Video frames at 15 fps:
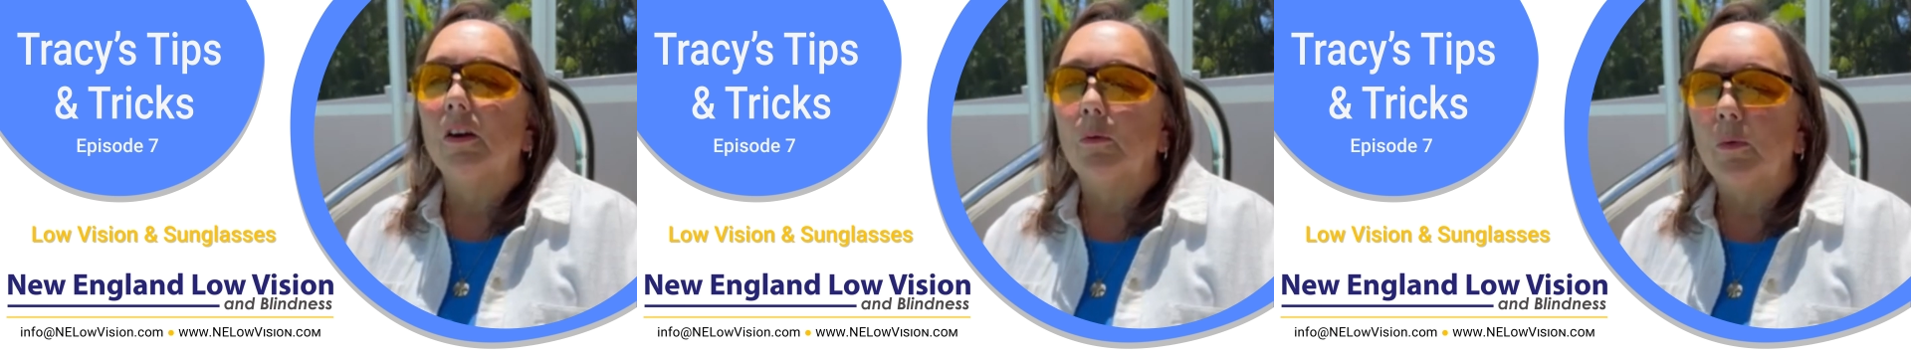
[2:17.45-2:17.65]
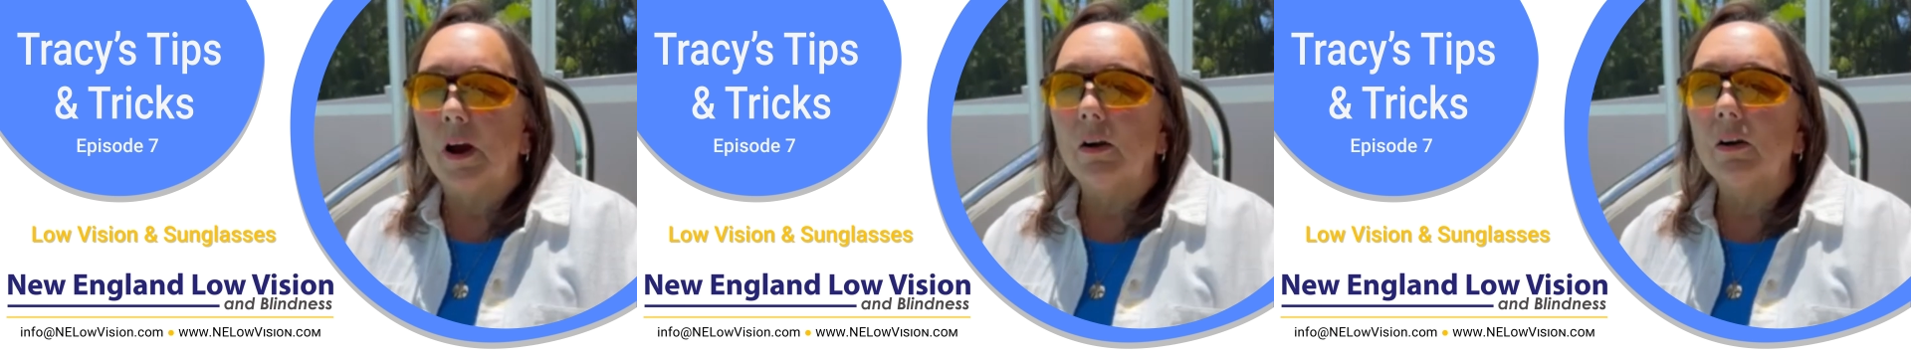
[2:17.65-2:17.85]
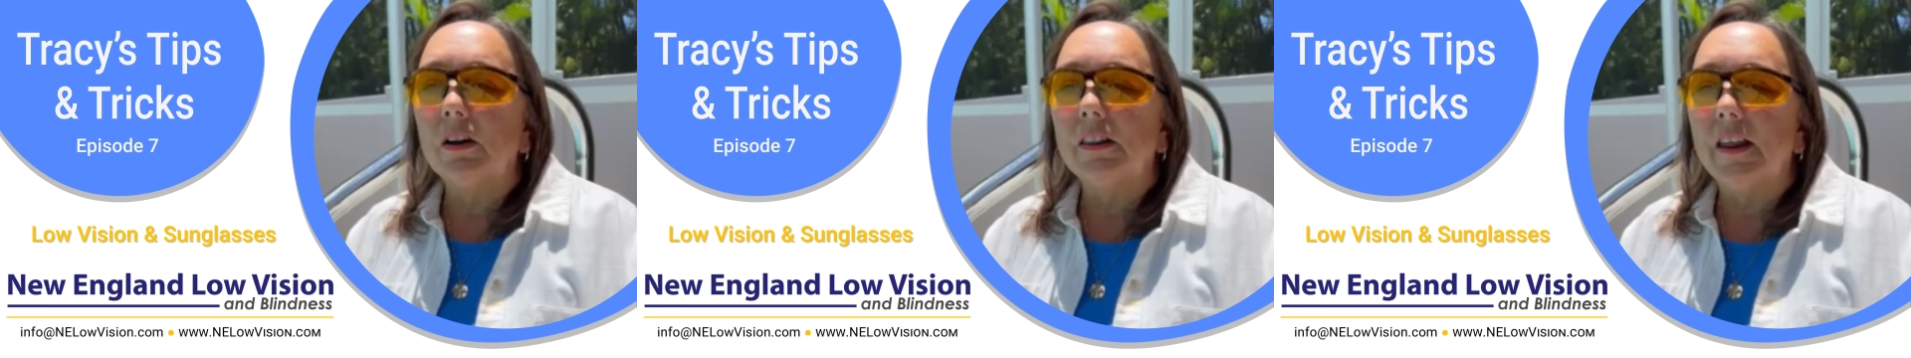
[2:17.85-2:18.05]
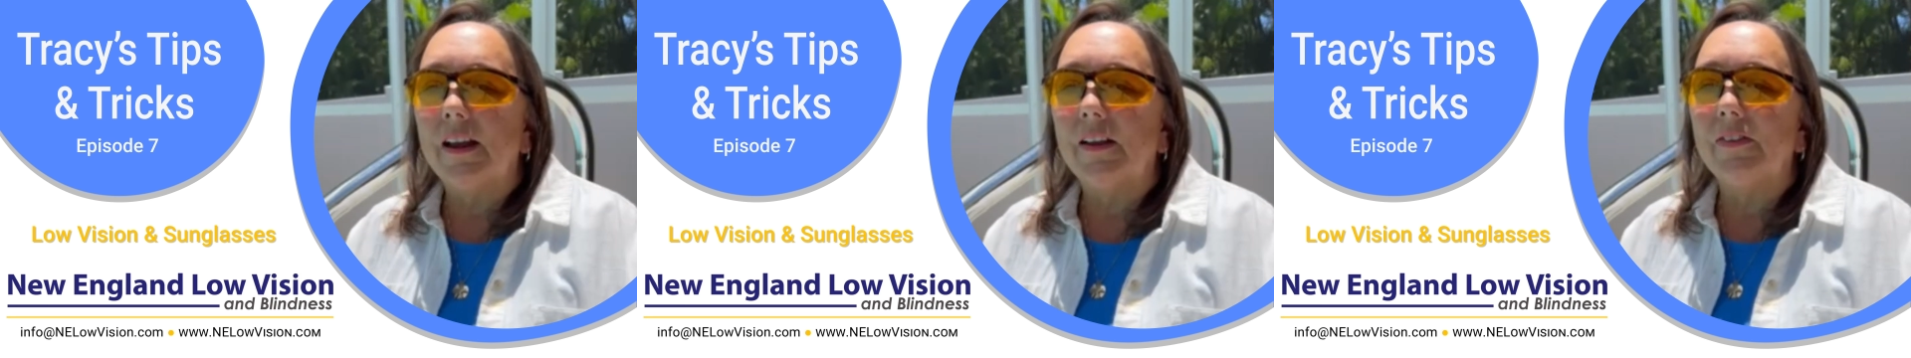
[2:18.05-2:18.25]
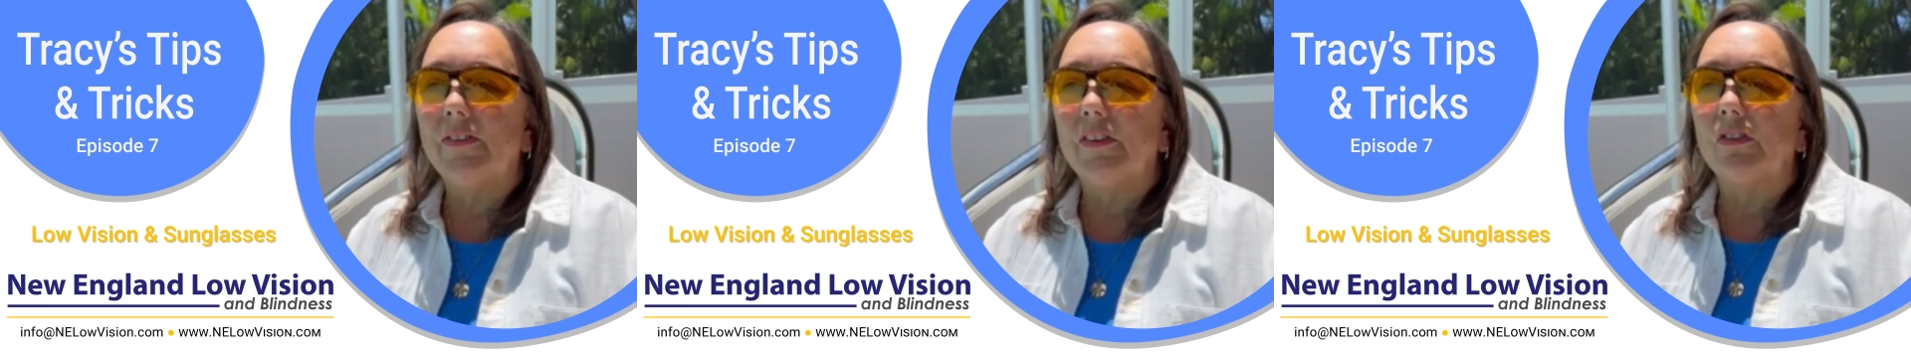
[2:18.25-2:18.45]
wear a
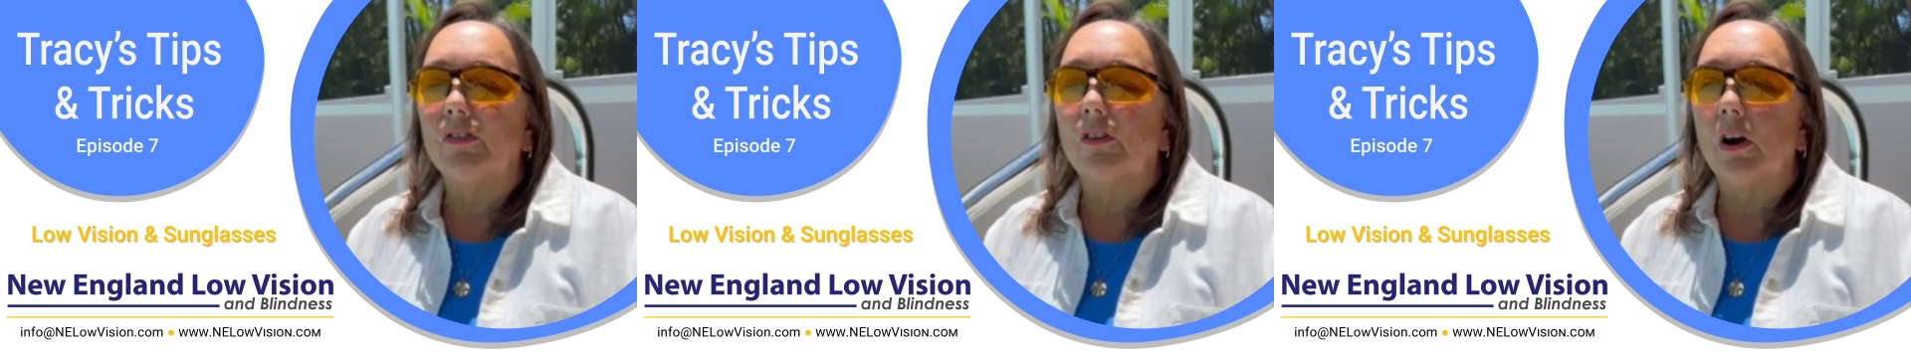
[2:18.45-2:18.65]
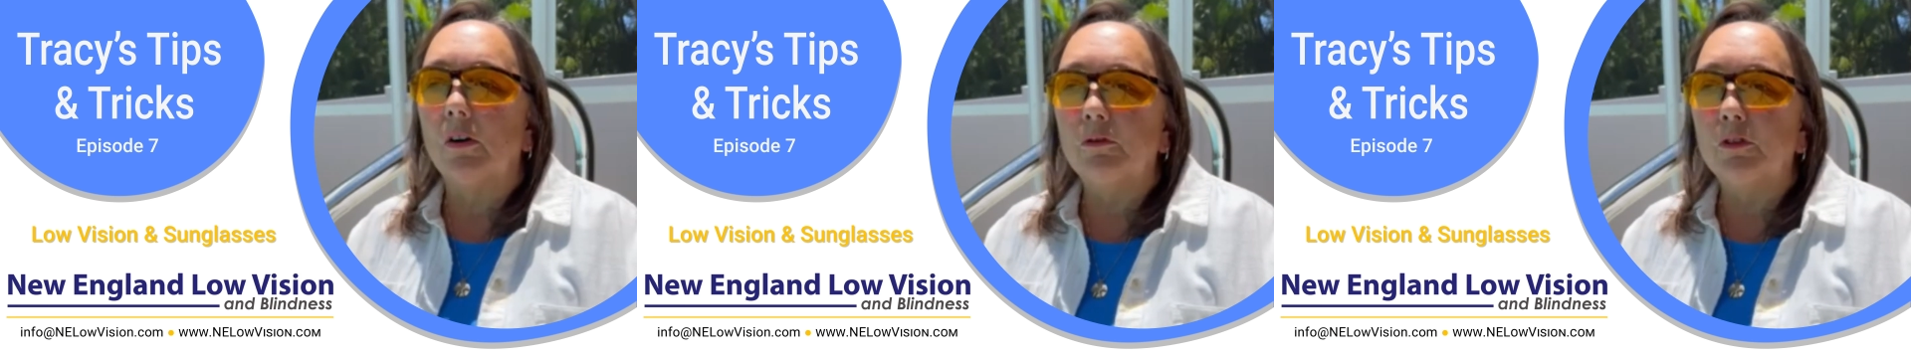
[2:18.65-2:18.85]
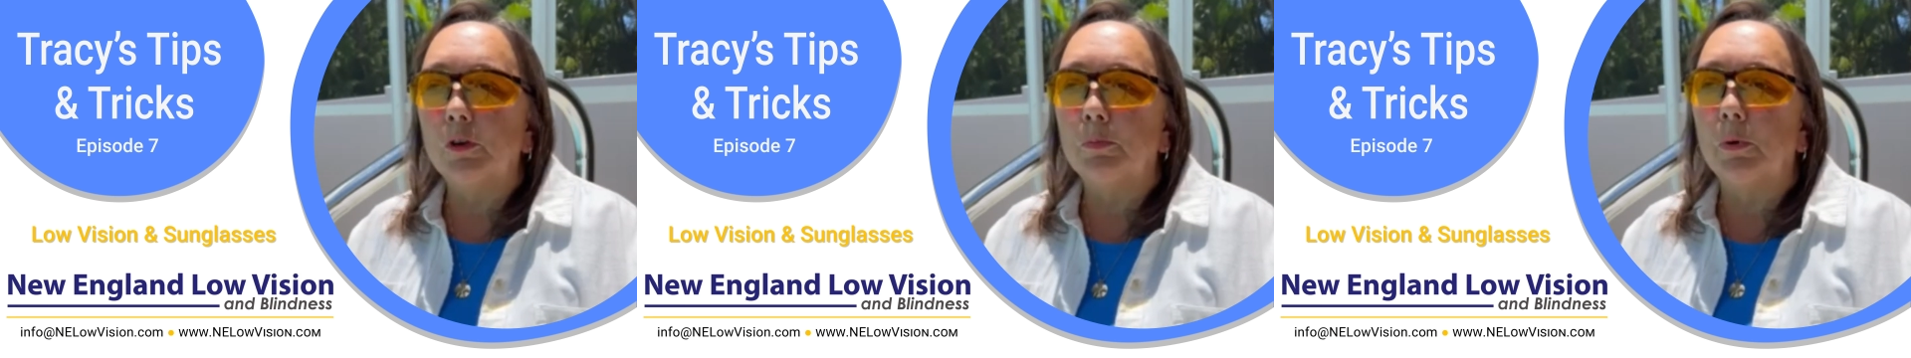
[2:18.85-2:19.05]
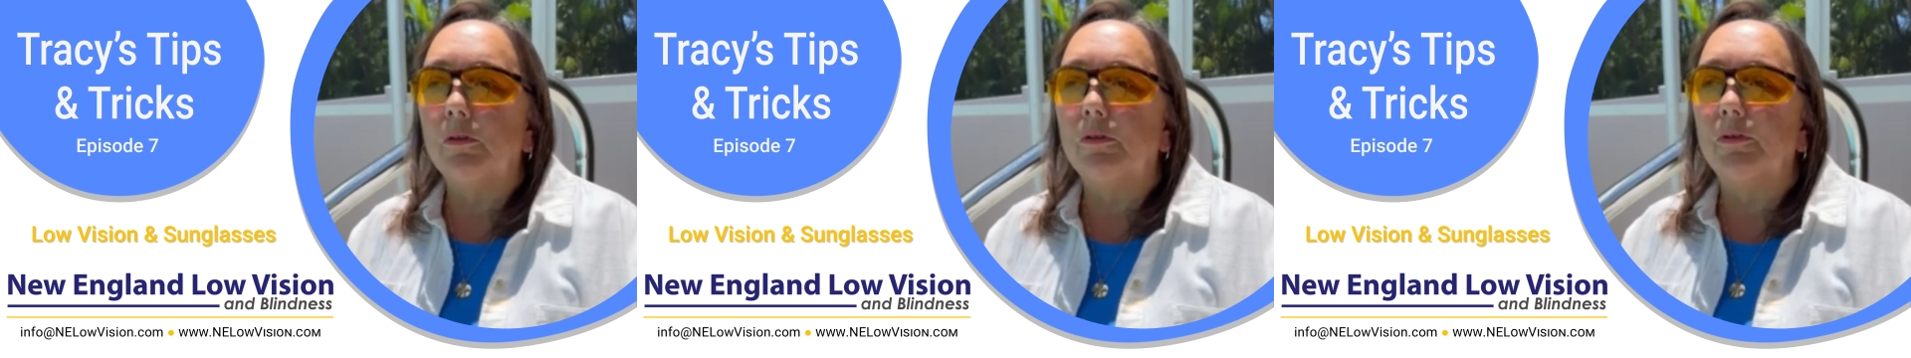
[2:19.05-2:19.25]
lens that's comfortable